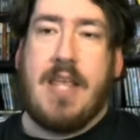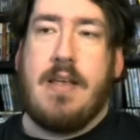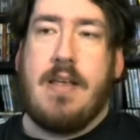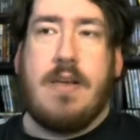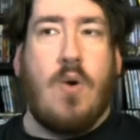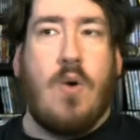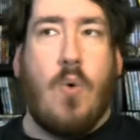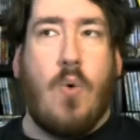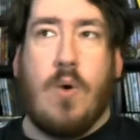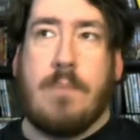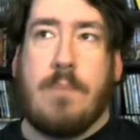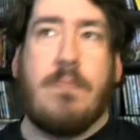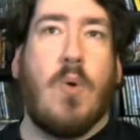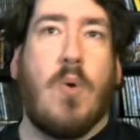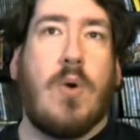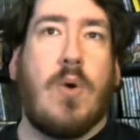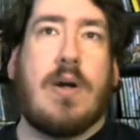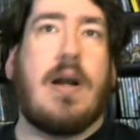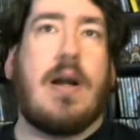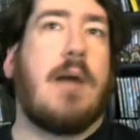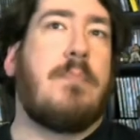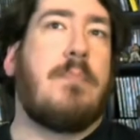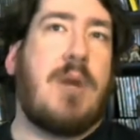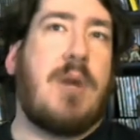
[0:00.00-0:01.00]
or
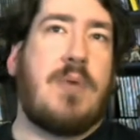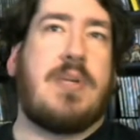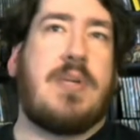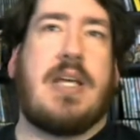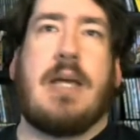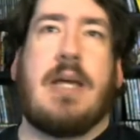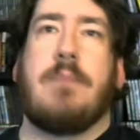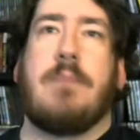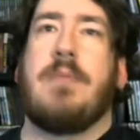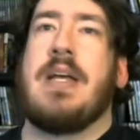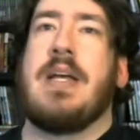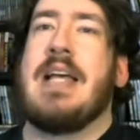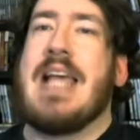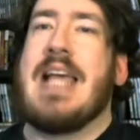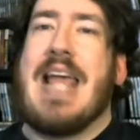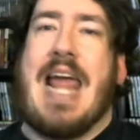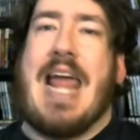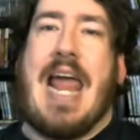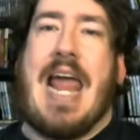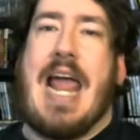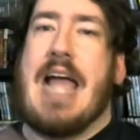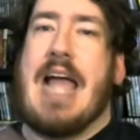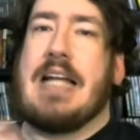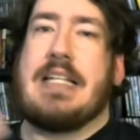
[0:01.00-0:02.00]
more about him,
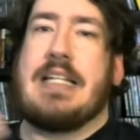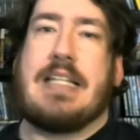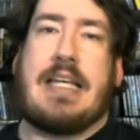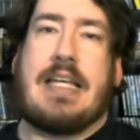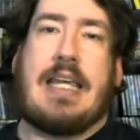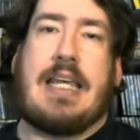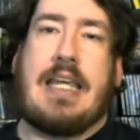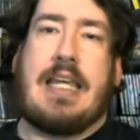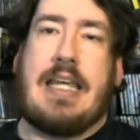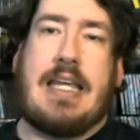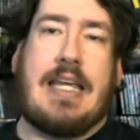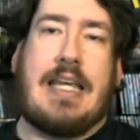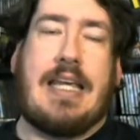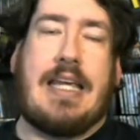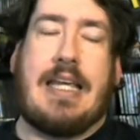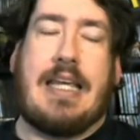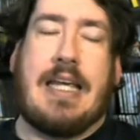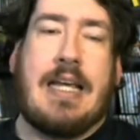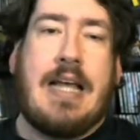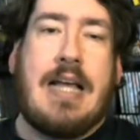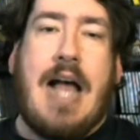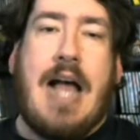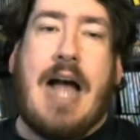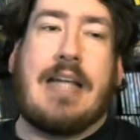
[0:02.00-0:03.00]
and
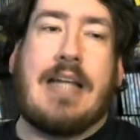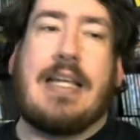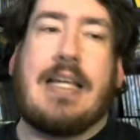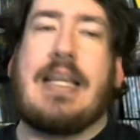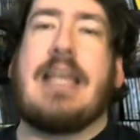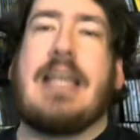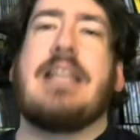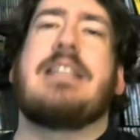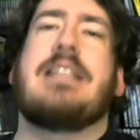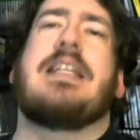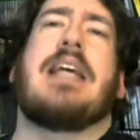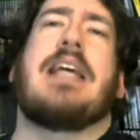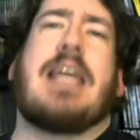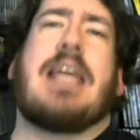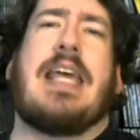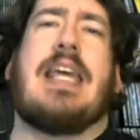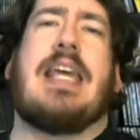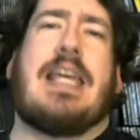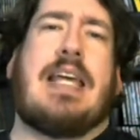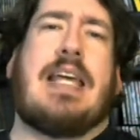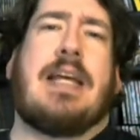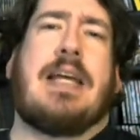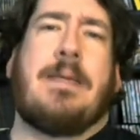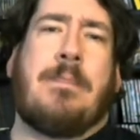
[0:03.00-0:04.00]
I think he's the
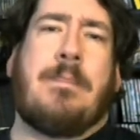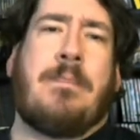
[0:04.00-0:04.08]
key,